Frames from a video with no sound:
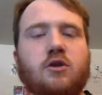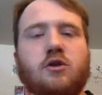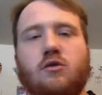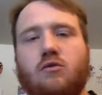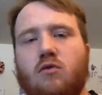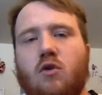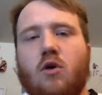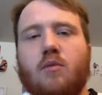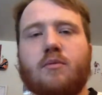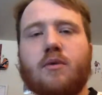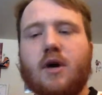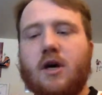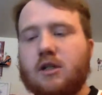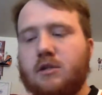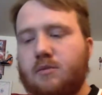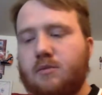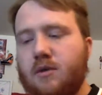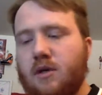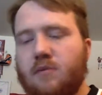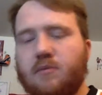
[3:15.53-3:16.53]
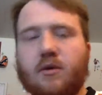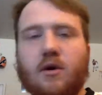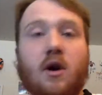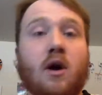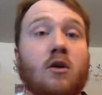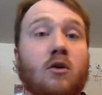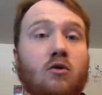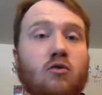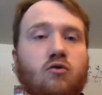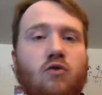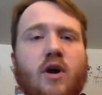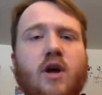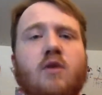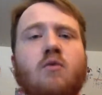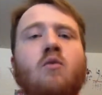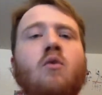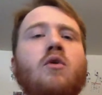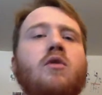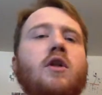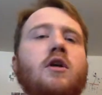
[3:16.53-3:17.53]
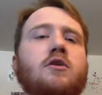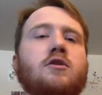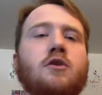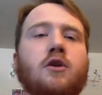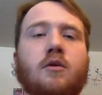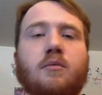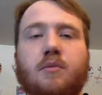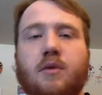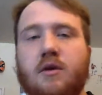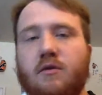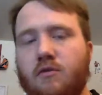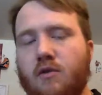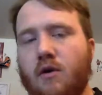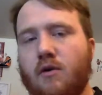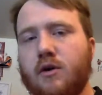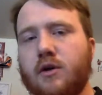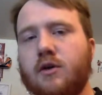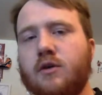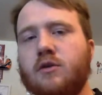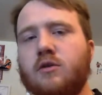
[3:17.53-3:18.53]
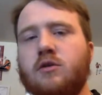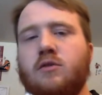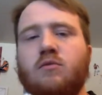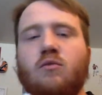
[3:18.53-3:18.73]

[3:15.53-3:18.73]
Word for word: he's a raw prospect, but a great one that's going to be very good